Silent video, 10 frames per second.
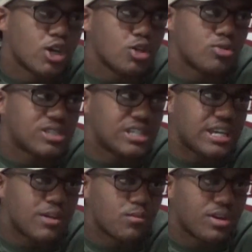You
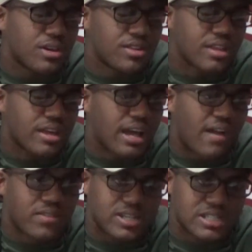see with
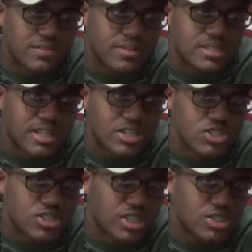African
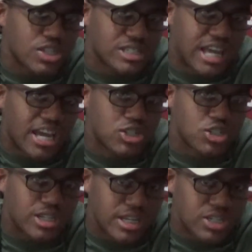civilizations such as
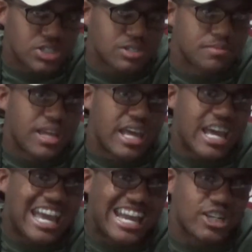ancient Egypt,
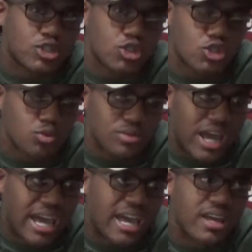ancient
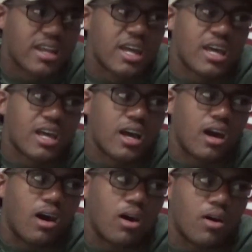Sudan,
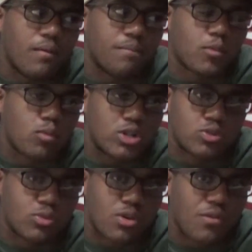
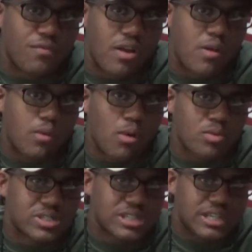which were very well
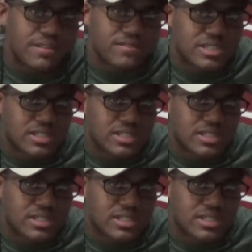received.